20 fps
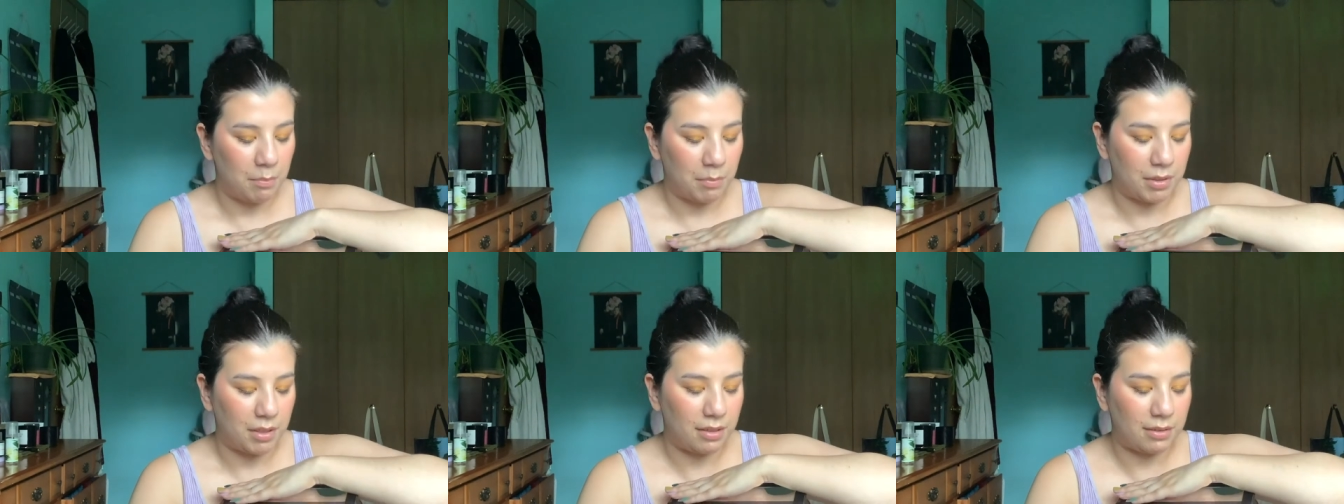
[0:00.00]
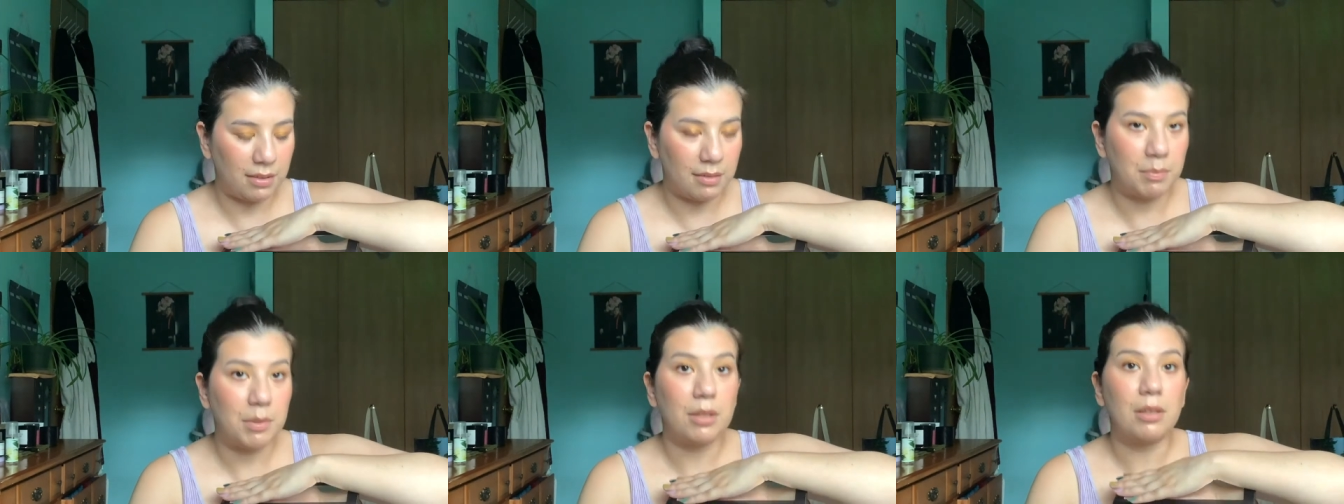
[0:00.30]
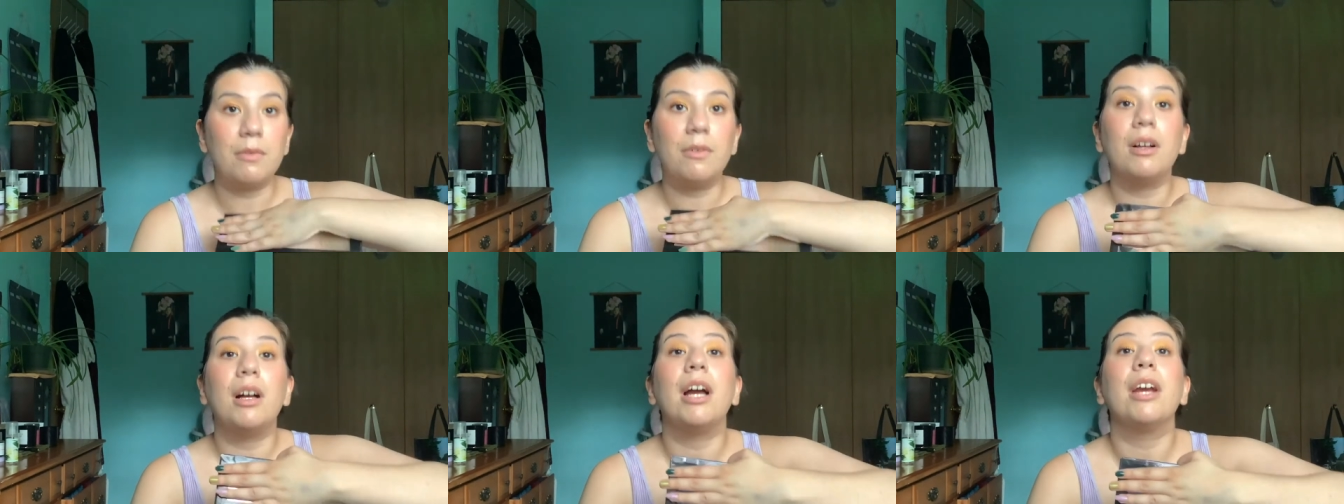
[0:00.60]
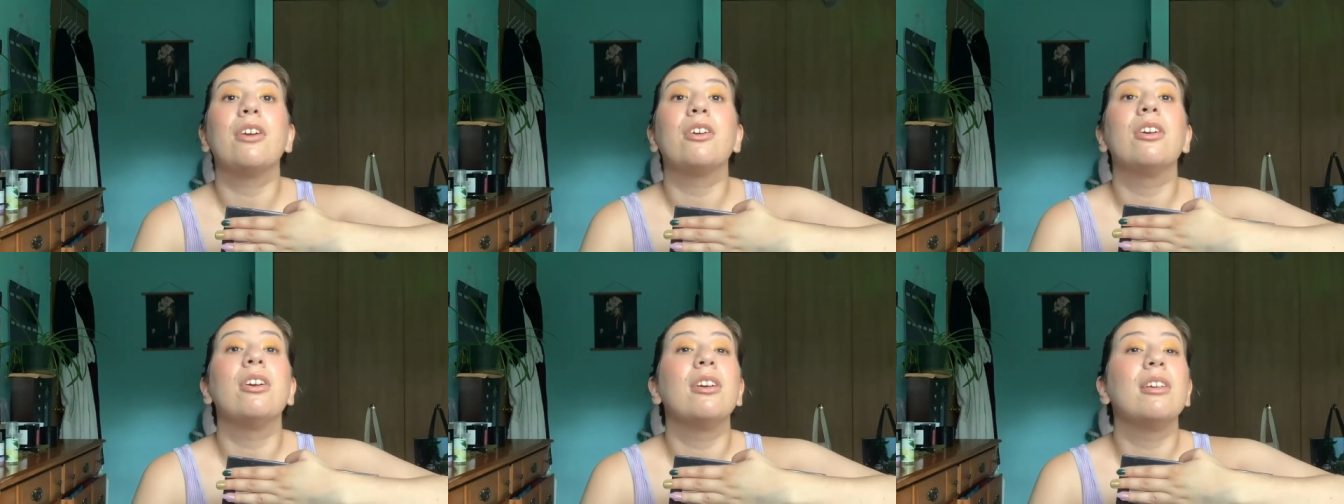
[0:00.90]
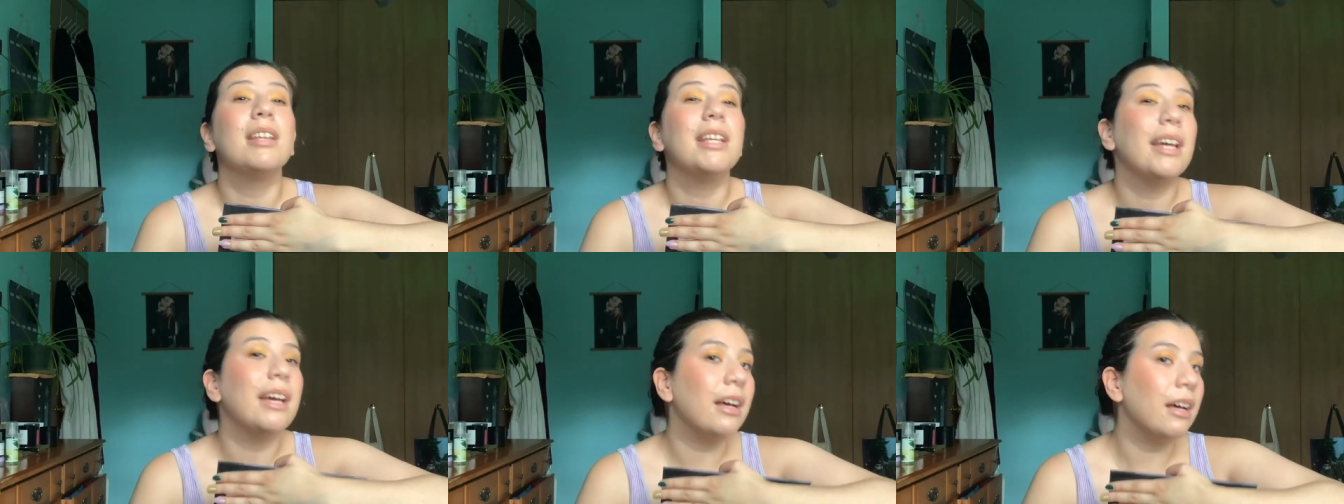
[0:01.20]
This is beautiful. I
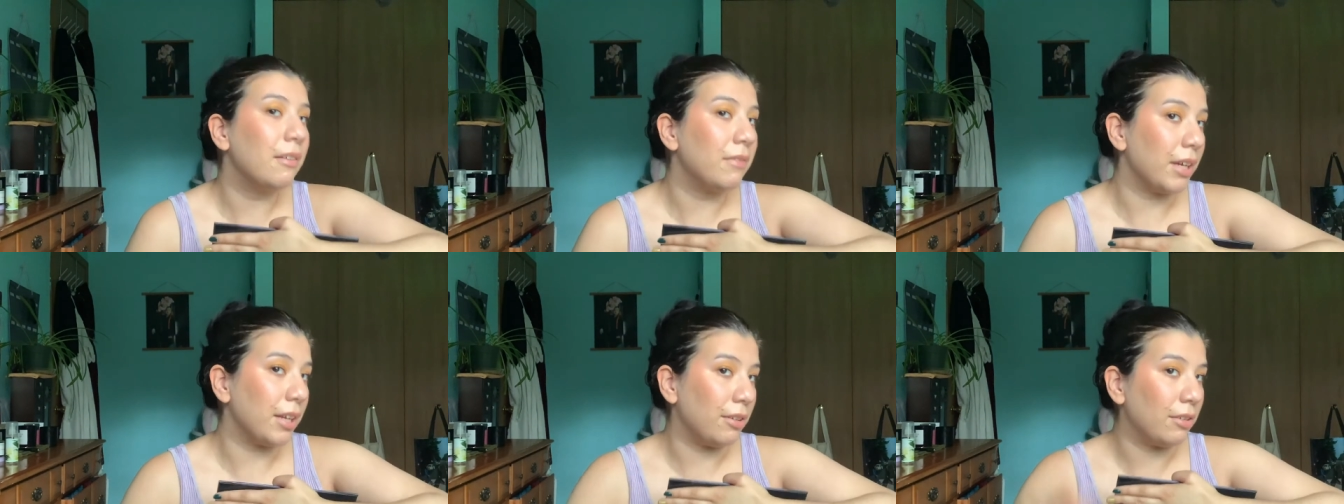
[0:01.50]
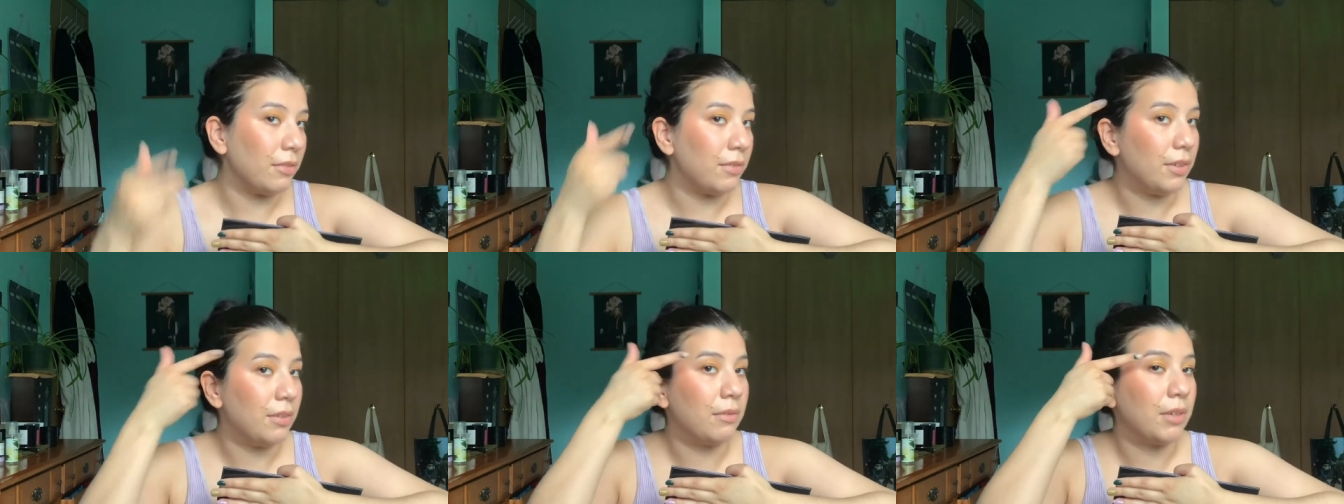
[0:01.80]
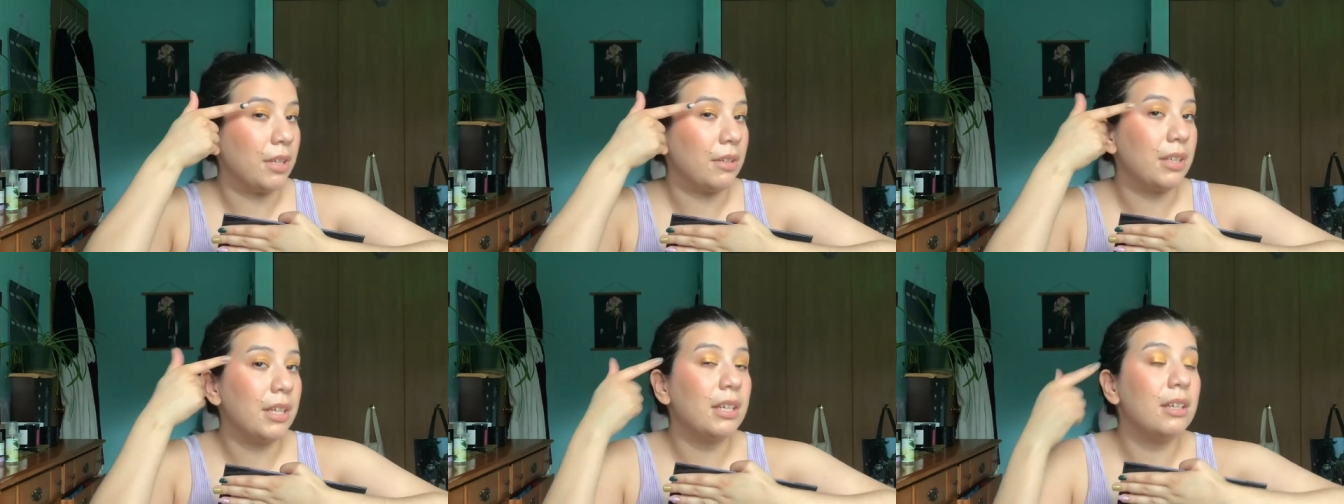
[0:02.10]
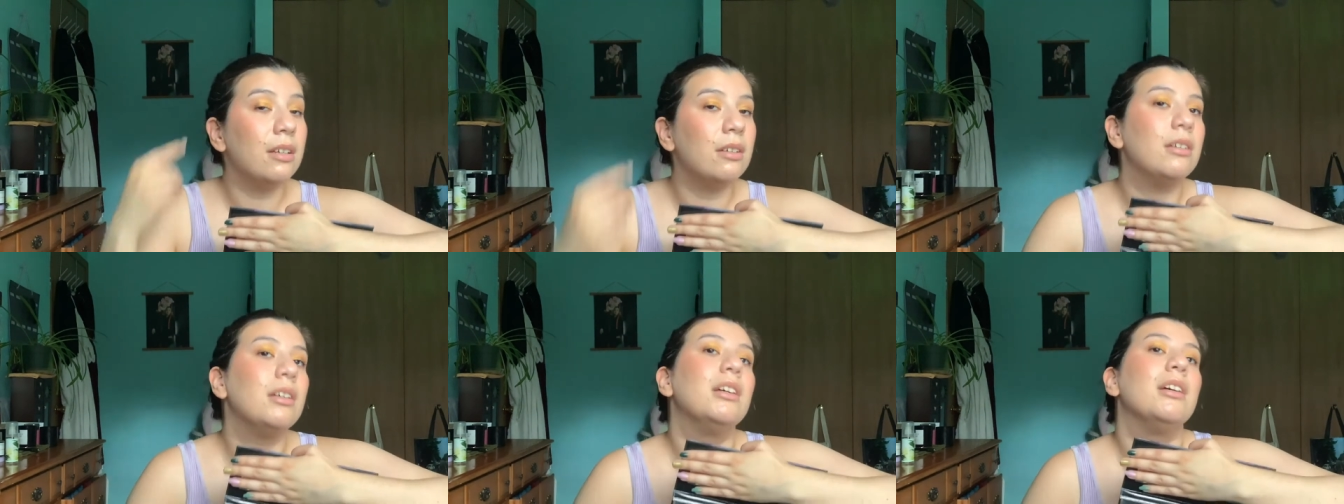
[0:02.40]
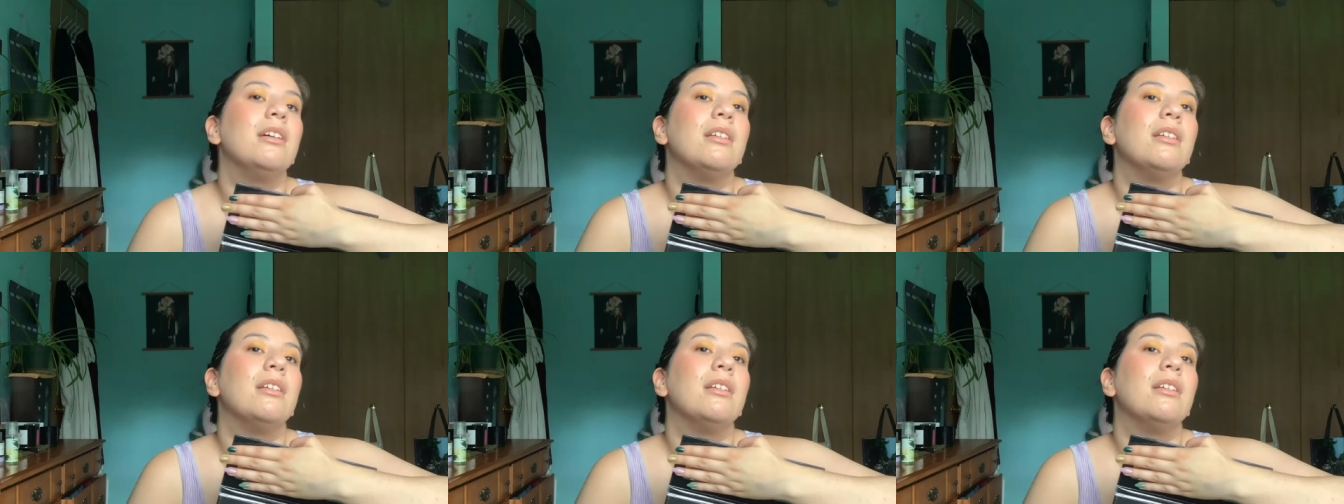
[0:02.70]
currently have, I don't know if you can tell,